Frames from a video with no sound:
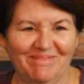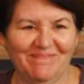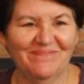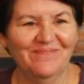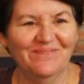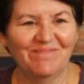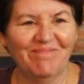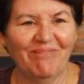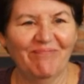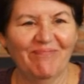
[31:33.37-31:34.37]

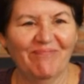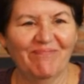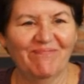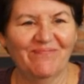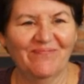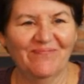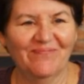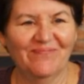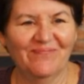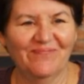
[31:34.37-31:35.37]

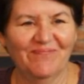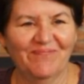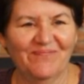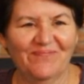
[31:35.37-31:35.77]
The person shown says nothing.